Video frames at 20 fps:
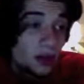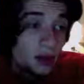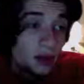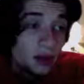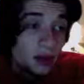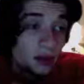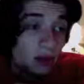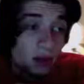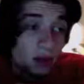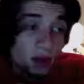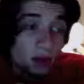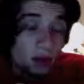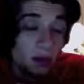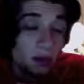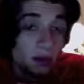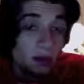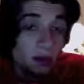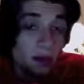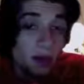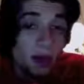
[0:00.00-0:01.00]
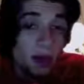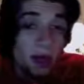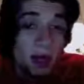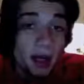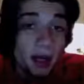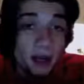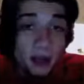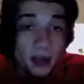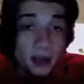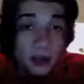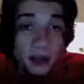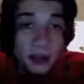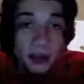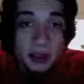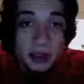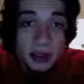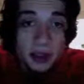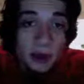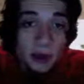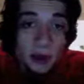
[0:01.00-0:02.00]
because they hold you back and it's just
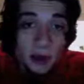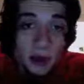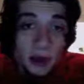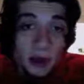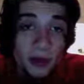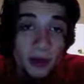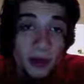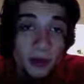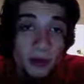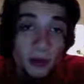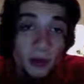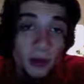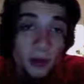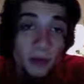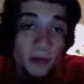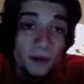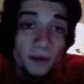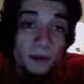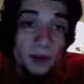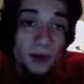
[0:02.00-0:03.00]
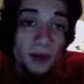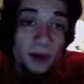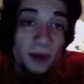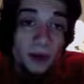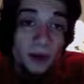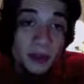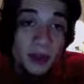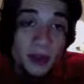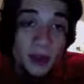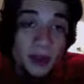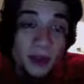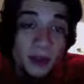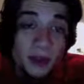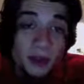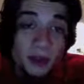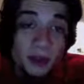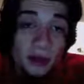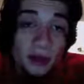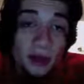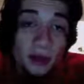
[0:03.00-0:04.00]
not worth it anymore know what I'm saying? It's
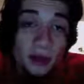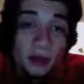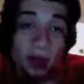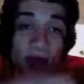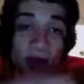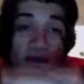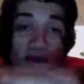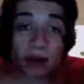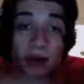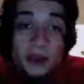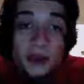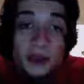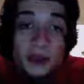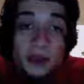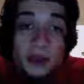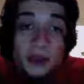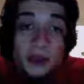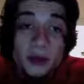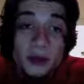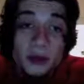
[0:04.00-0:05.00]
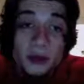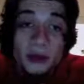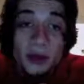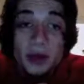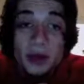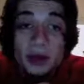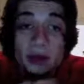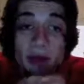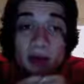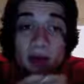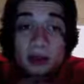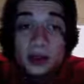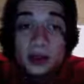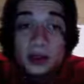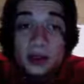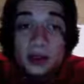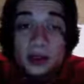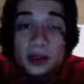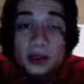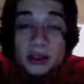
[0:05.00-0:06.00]
all about that love. It's all about that knowledge.
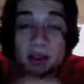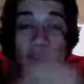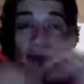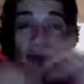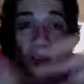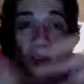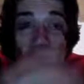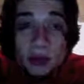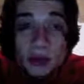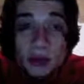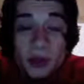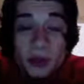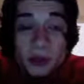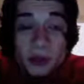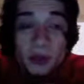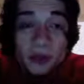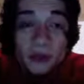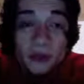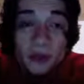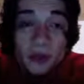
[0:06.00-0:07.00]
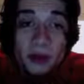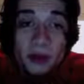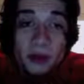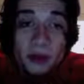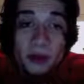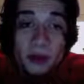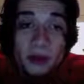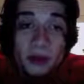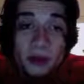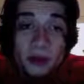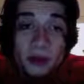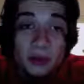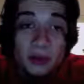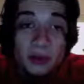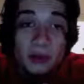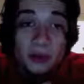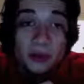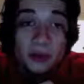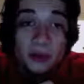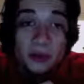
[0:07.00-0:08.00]
It's just about, I mean, no fear.
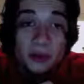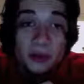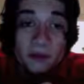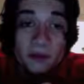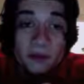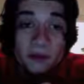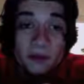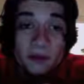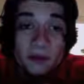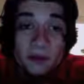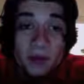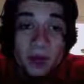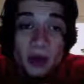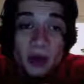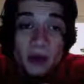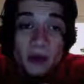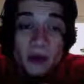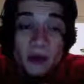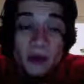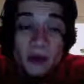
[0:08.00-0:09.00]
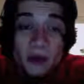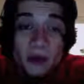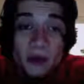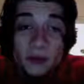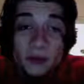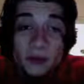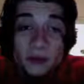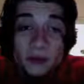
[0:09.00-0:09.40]
No fear. No fear.